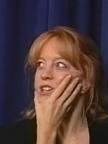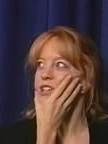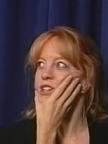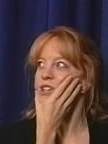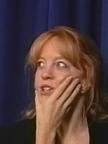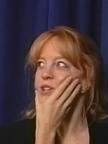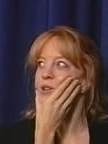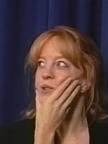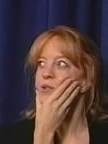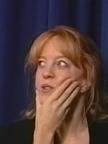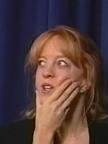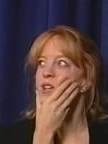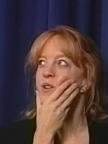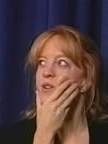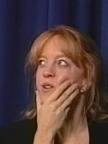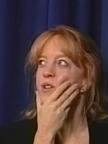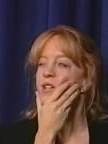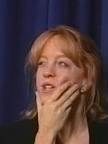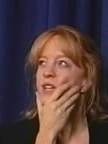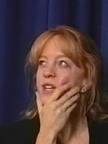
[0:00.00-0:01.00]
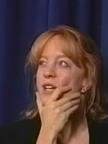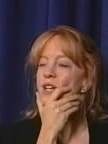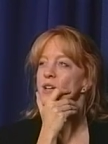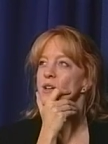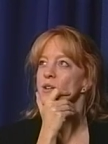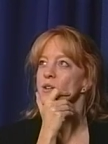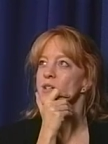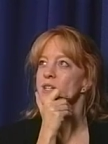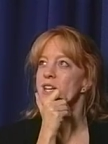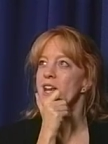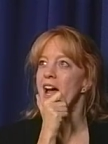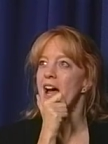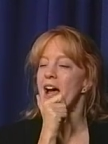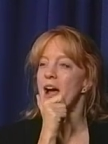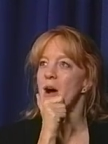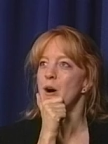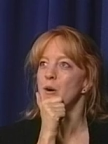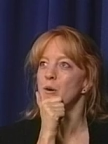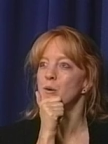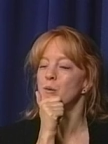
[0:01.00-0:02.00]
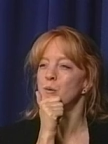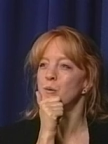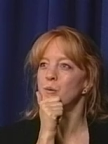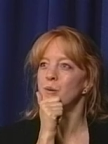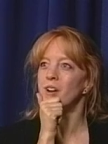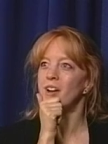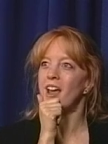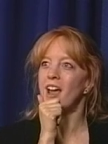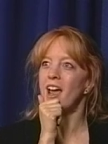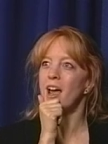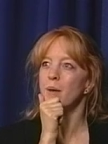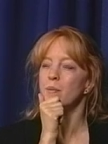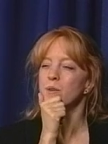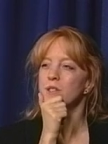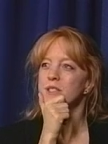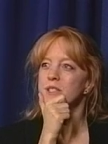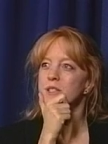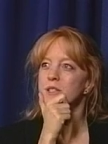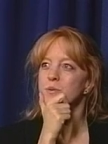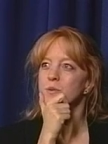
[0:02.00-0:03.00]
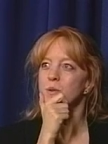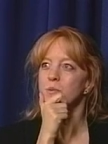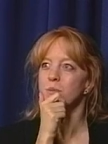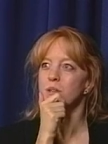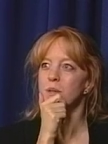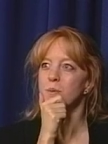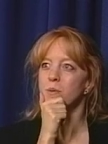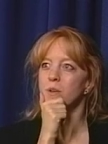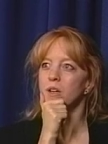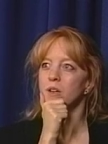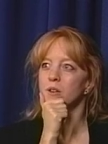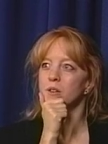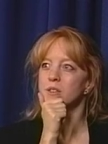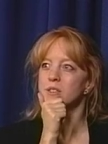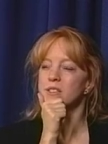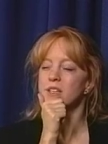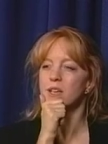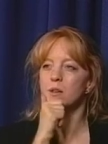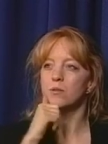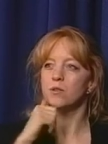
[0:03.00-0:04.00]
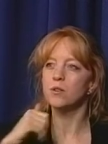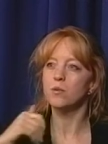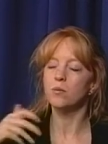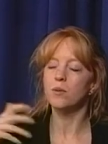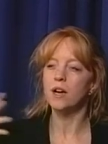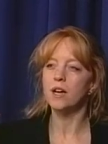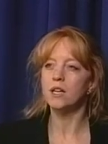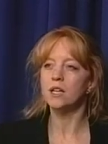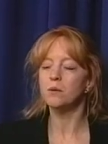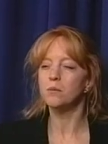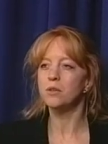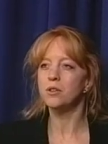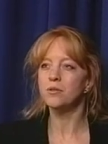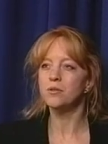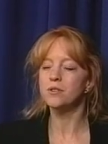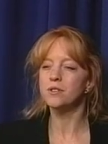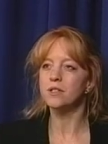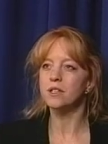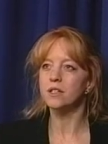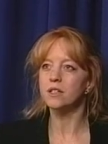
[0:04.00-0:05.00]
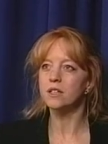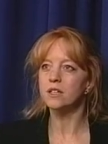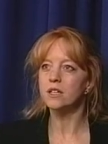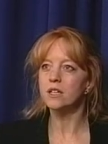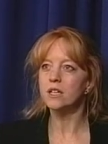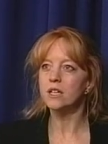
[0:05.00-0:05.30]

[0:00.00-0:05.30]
you know, now what happens is when people are, say, they're writing music,